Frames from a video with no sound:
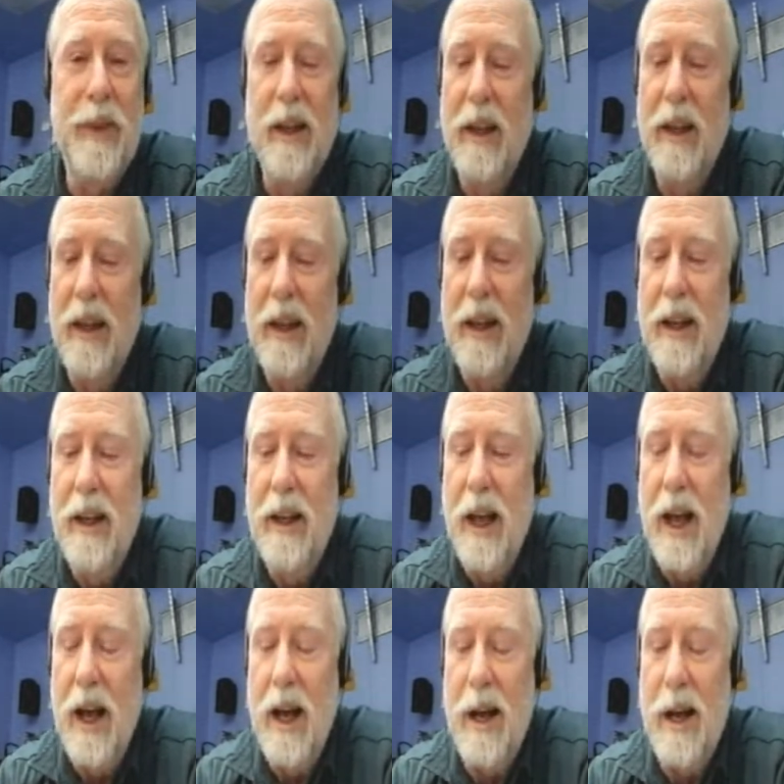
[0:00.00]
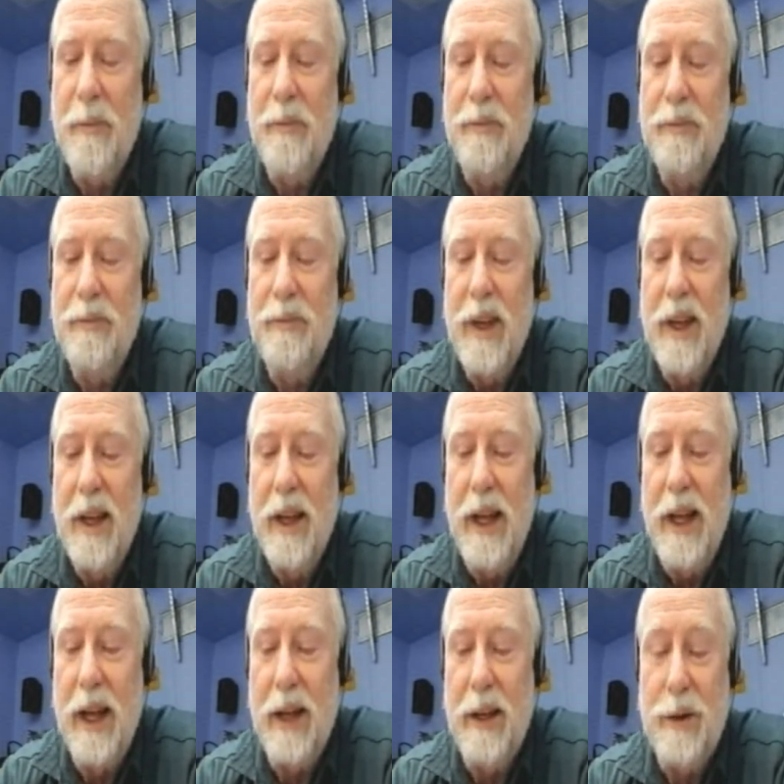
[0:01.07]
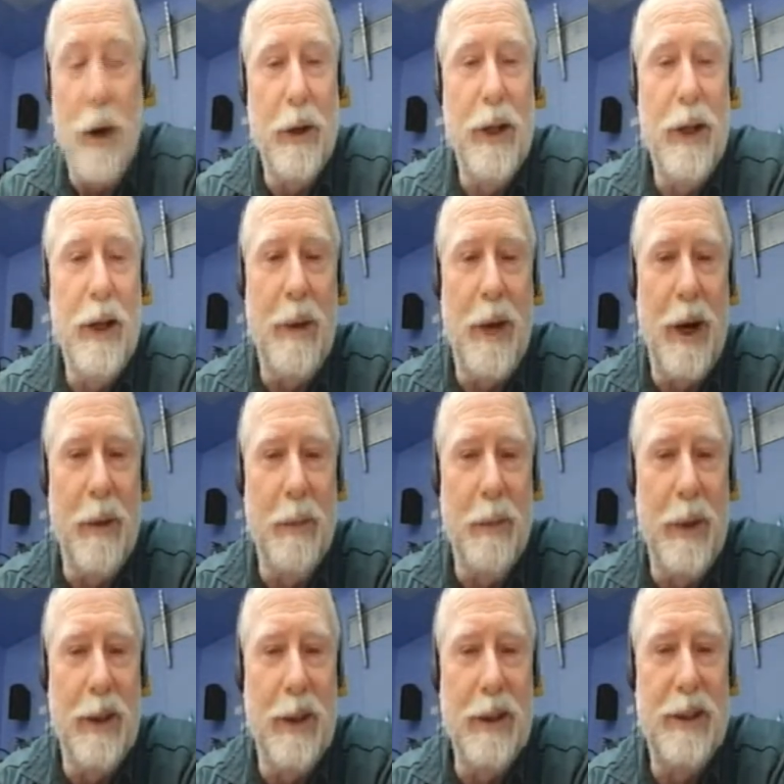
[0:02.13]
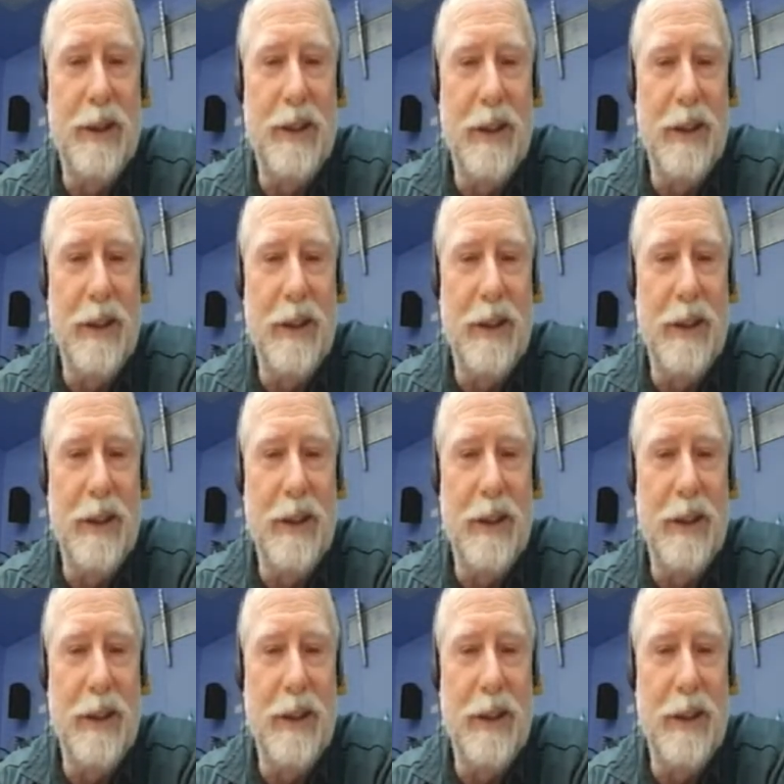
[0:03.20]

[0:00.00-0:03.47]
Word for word: Okay. Um, yeah, and talking about meals,